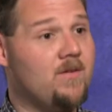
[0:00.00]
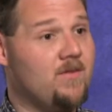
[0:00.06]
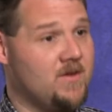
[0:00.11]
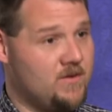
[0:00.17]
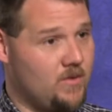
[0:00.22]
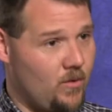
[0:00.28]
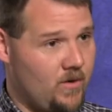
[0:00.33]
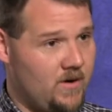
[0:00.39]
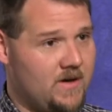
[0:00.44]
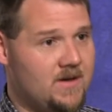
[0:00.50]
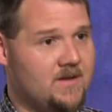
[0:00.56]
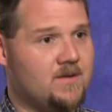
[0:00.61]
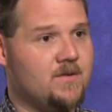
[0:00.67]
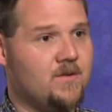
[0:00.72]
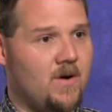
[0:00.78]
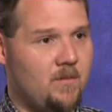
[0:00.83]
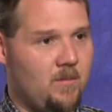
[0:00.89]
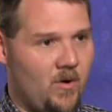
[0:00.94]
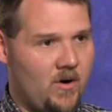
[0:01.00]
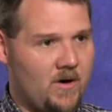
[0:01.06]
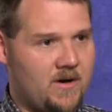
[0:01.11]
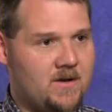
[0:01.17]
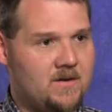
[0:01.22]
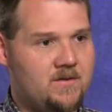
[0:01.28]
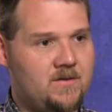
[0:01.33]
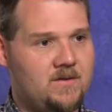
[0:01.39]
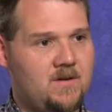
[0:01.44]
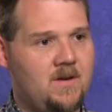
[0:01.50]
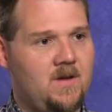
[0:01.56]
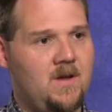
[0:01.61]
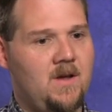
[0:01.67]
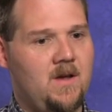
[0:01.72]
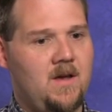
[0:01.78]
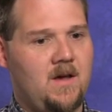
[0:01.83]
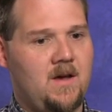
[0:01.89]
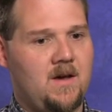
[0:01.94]
inventory into our markets,
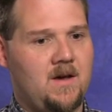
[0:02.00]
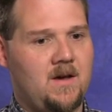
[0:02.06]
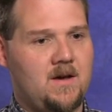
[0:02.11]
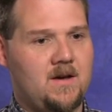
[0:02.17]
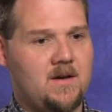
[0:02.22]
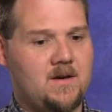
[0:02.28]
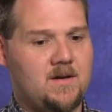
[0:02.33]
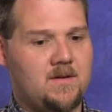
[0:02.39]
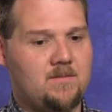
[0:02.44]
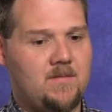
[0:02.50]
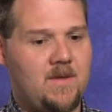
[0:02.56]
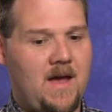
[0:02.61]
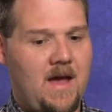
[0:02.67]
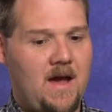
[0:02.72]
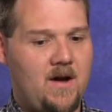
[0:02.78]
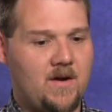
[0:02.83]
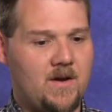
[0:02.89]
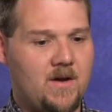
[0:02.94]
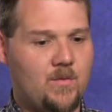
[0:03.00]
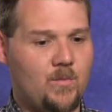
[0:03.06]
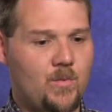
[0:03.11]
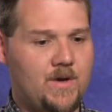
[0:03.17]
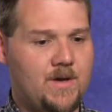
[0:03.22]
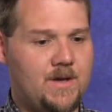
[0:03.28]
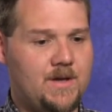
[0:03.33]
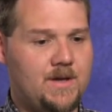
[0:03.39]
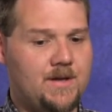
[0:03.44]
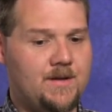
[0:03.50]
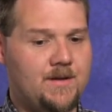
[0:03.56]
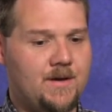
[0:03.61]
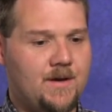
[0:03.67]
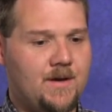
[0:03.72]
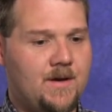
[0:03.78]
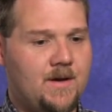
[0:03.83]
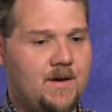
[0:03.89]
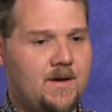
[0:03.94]
how can we
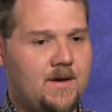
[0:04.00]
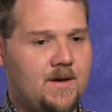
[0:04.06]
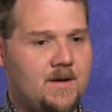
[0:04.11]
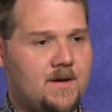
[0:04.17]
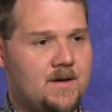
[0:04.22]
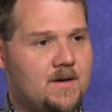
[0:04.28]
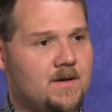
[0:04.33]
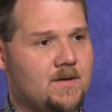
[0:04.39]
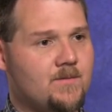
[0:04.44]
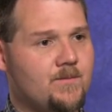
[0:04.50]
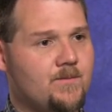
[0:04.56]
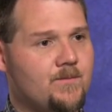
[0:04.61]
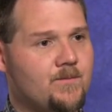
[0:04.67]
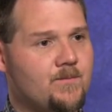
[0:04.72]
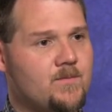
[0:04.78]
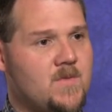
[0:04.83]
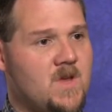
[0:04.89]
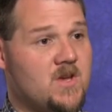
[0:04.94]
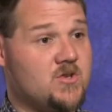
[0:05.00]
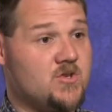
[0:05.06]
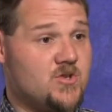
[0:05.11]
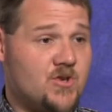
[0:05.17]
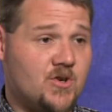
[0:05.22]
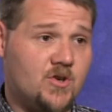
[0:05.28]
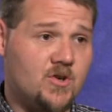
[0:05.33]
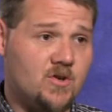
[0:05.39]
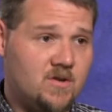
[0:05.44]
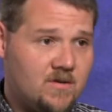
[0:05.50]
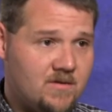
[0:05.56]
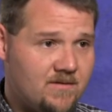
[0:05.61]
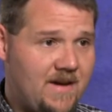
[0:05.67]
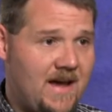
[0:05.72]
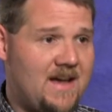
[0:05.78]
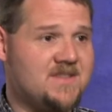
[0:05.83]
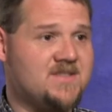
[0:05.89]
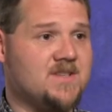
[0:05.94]
ensure
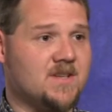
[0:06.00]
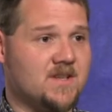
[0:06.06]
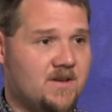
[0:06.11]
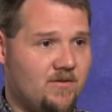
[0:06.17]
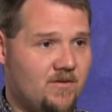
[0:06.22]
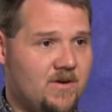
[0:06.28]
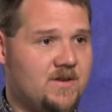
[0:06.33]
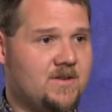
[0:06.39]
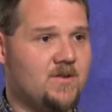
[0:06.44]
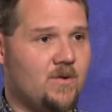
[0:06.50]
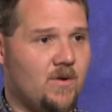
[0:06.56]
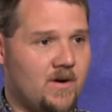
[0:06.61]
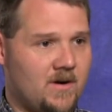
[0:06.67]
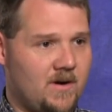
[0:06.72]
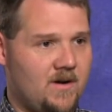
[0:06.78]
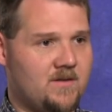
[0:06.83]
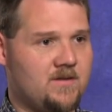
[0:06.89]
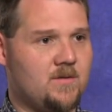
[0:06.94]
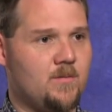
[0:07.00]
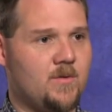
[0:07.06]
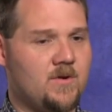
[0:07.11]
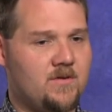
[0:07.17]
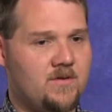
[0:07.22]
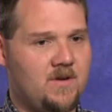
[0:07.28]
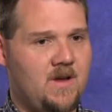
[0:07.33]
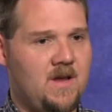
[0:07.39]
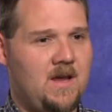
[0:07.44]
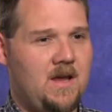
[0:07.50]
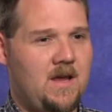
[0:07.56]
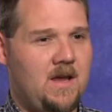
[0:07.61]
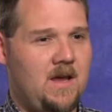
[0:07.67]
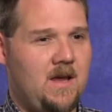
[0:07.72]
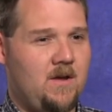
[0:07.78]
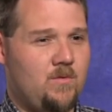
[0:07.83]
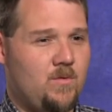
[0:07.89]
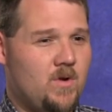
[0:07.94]
fast delivery to our customers,
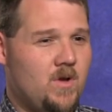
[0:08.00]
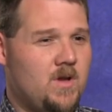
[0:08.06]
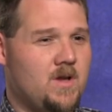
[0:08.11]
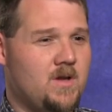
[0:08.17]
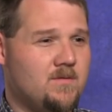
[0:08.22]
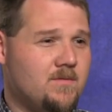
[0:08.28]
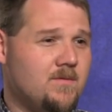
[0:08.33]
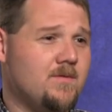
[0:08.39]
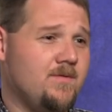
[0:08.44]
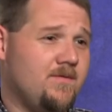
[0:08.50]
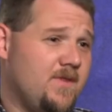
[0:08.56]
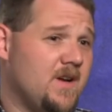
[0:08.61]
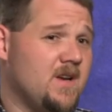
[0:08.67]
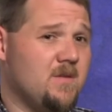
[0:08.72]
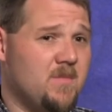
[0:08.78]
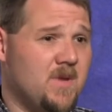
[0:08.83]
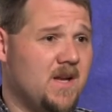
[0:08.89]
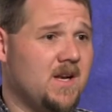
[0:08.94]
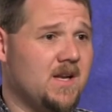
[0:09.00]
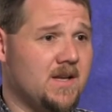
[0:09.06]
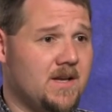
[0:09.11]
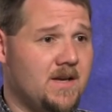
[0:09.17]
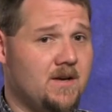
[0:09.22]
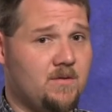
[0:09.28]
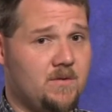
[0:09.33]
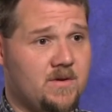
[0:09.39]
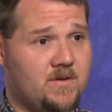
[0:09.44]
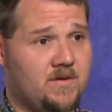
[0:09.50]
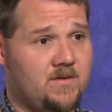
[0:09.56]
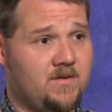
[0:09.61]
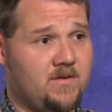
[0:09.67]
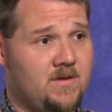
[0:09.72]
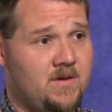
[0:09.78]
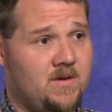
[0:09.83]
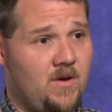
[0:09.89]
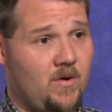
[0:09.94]
and really fundamentally it
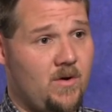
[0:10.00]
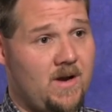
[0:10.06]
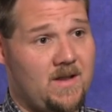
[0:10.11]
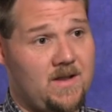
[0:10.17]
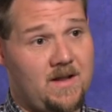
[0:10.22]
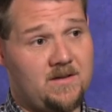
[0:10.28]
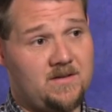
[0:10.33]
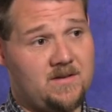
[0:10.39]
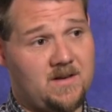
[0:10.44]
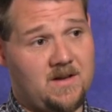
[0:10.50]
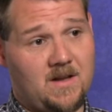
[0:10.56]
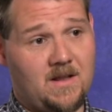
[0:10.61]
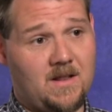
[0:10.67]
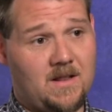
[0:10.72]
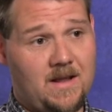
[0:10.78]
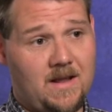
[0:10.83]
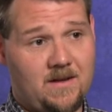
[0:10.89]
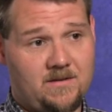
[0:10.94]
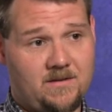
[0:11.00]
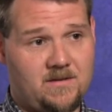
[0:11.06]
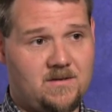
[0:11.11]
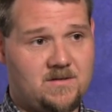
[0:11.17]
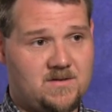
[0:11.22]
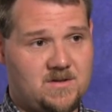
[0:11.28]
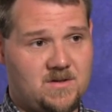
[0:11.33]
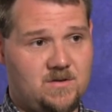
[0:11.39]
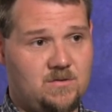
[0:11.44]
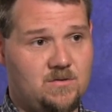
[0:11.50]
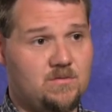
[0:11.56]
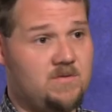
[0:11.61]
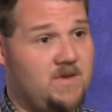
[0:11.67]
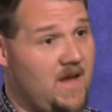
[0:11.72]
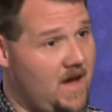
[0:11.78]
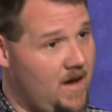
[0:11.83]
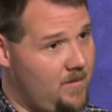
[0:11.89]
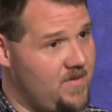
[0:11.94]
was, okay, let's get less SKU
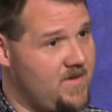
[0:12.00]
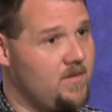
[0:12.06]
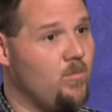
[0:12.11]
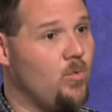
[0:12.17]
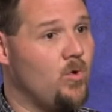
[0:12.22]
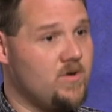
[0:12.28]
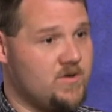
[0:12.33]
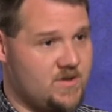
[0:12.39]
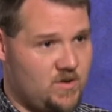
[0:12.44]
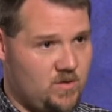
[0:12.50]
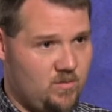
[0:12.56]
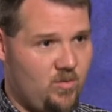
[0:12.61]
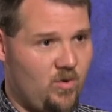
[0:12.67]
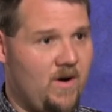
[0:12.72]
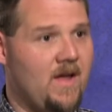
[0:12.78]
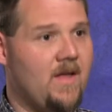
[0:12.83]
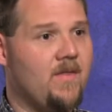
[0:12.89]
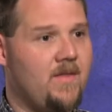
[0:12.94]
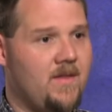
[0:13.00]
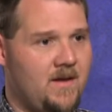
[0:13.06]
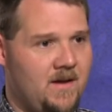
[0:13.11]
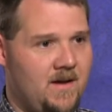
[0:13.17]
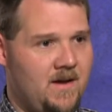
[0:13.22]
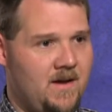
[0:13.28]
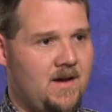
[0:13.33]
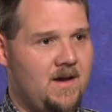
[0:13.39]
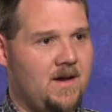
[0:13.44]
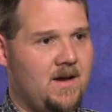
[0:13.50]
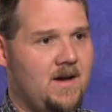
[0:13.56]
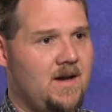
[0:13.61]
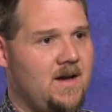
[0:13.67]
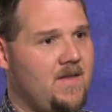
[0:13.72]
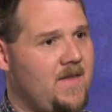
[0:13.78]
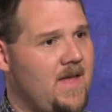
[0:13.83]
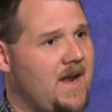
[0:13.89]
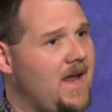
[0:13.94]
depth and more SKU breadth,
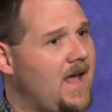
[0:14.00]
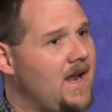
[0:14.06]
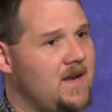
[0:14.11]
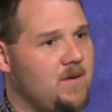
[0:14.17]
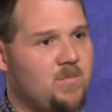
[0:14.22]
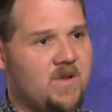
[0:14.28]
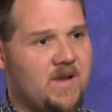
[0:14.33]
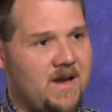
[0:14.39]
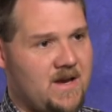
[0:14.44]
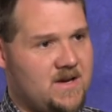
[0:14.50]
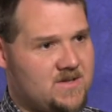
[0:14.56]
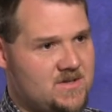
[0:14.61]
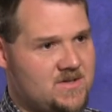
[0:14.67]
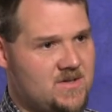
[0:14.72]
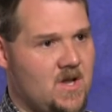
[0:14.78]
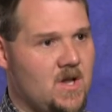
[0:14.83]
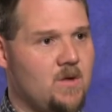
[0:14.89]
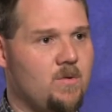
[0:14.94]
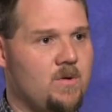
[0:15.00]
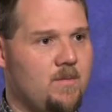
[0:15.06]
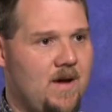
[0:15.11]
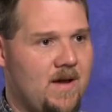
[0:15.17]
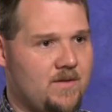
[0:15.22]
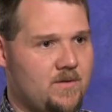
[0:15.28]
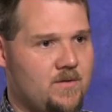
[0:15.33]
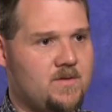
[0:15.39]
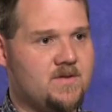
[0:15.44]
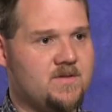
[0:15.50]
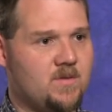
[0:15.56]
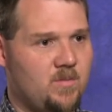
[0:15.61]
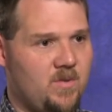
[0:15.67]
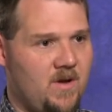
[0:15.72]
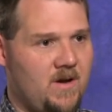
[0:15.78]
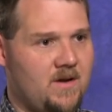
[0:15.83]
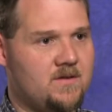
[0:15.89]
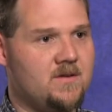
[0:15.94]
and that had implications all the way back through the
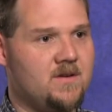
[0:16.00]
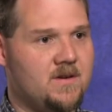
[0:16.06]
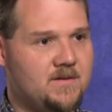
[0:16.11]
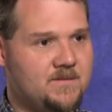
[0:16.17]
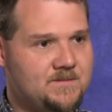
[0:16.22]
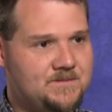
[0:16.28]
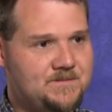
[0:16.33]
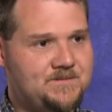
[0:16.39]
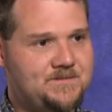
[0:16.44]
supply chain.